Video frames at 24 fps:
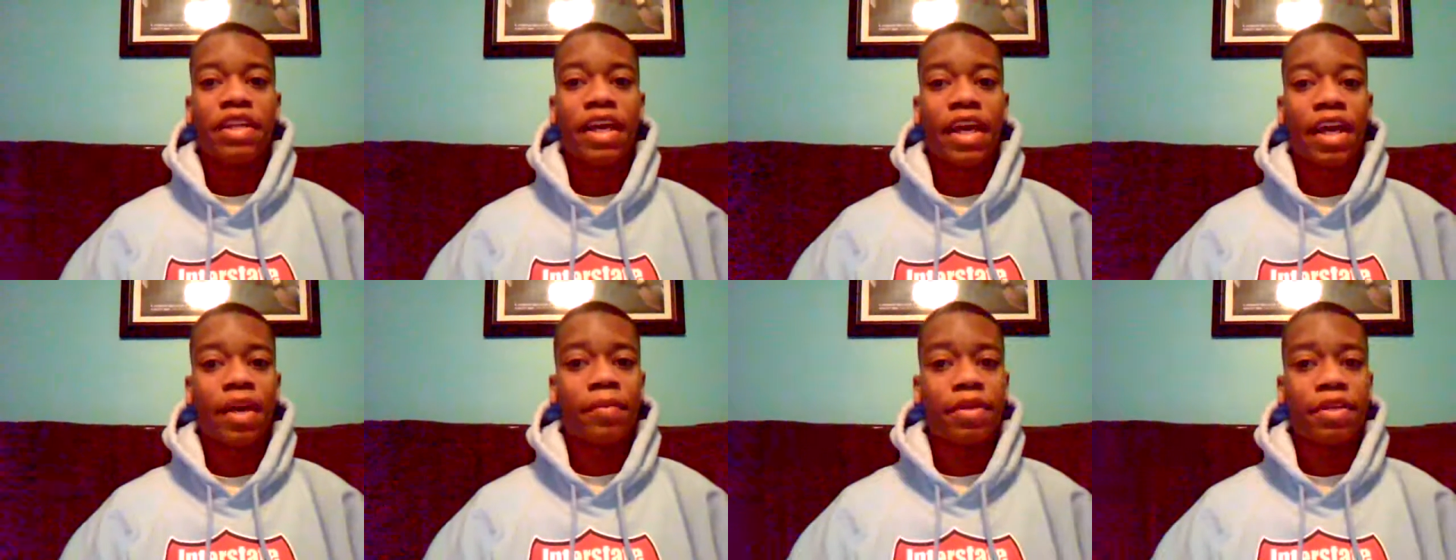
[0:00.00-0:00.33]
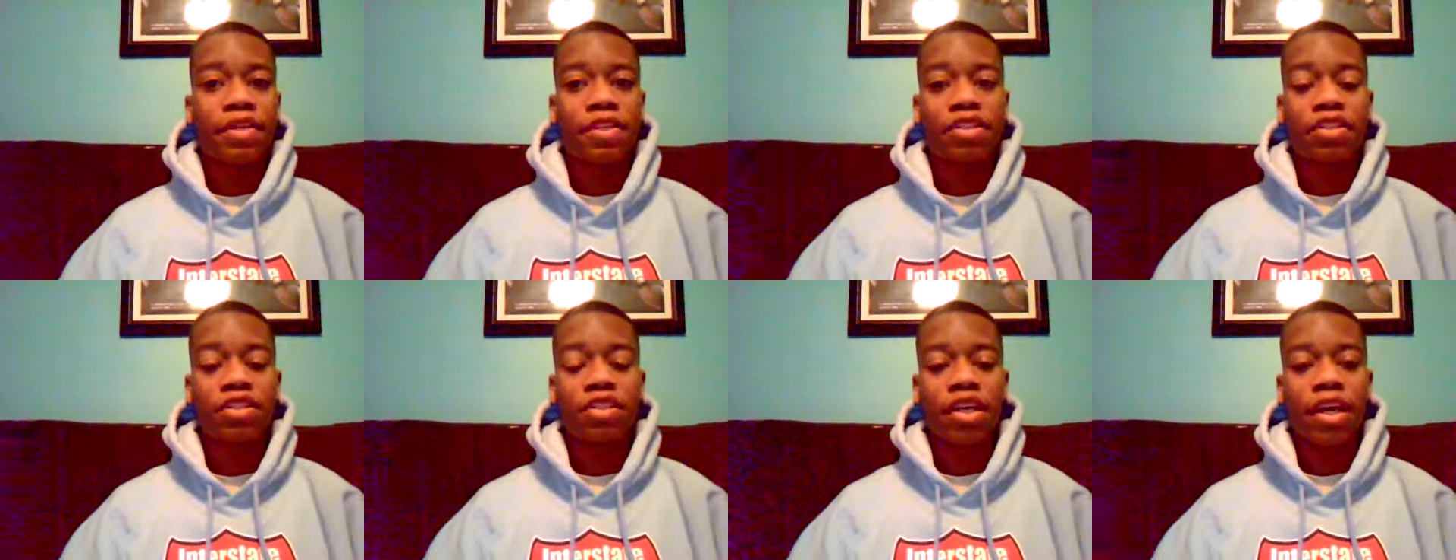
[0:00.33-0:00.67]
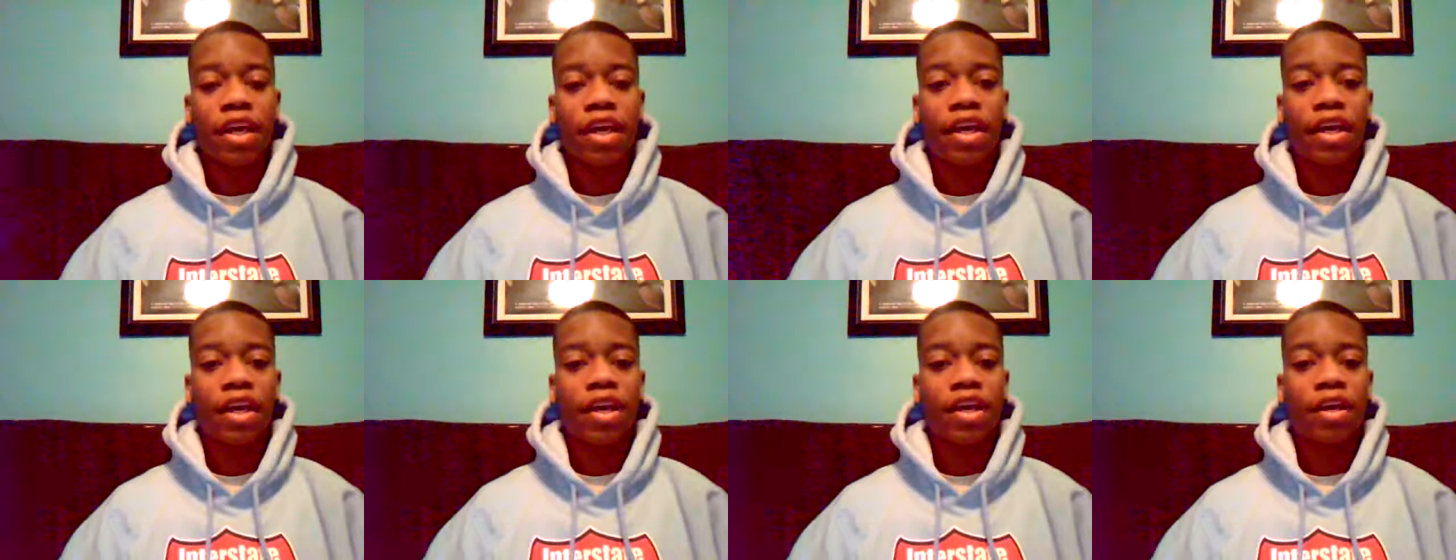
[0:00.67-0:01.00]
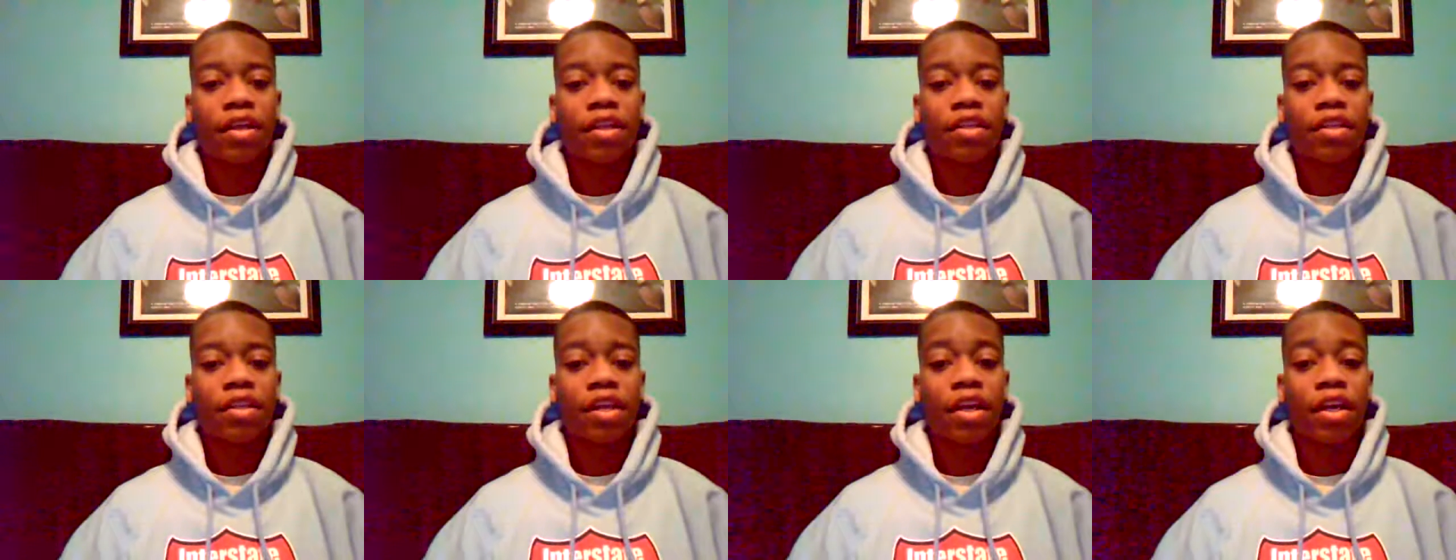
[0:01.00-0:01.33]
damage,
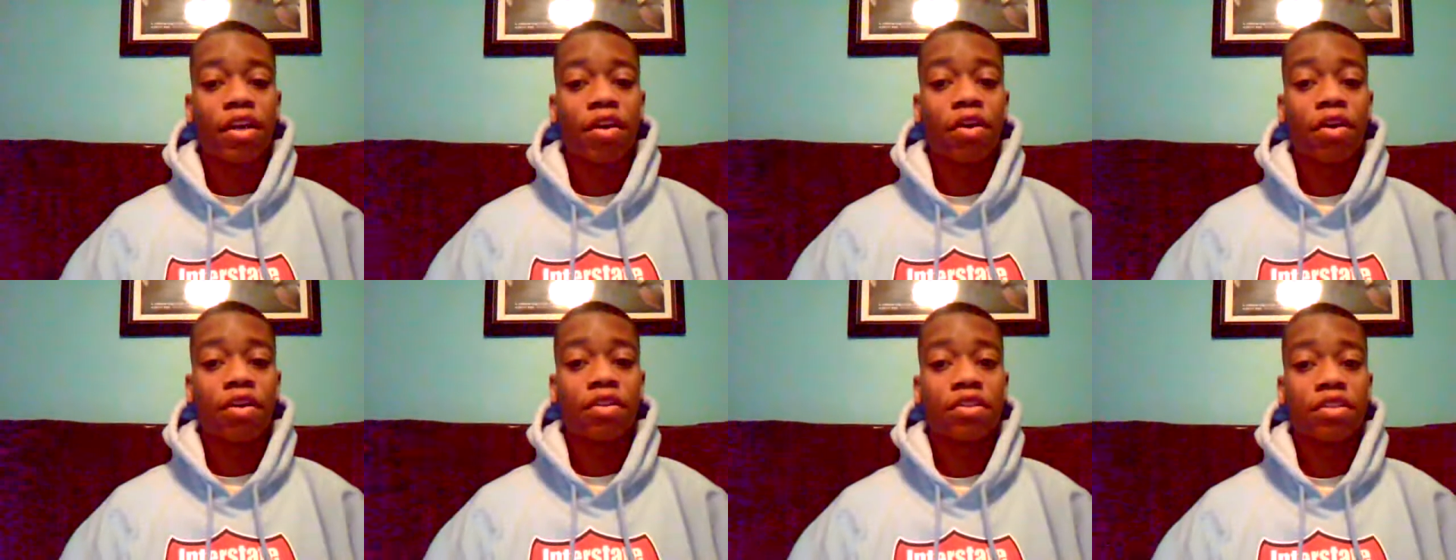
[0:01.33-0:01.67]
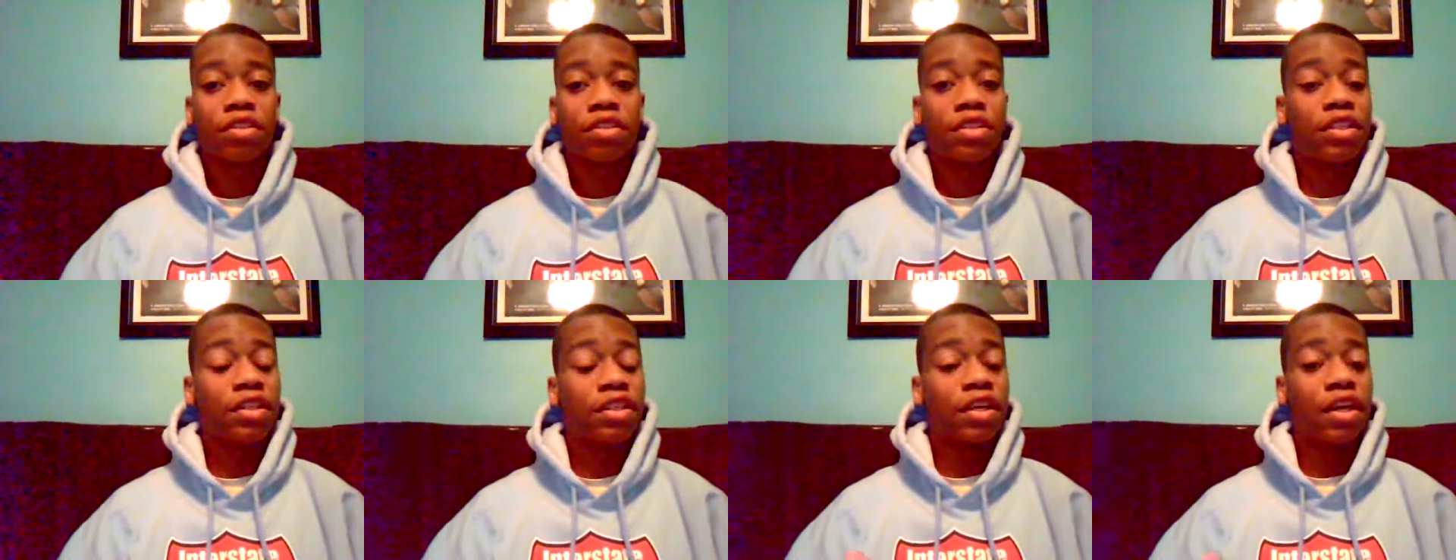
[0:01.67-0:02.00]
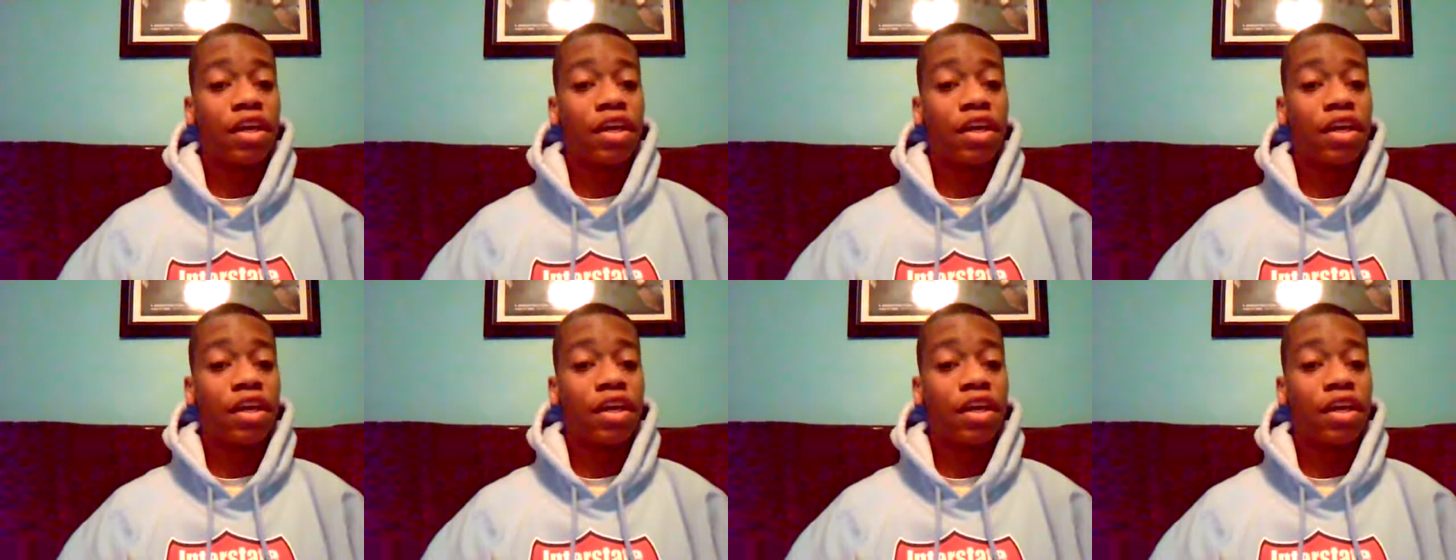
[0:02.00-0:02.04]
and they cause a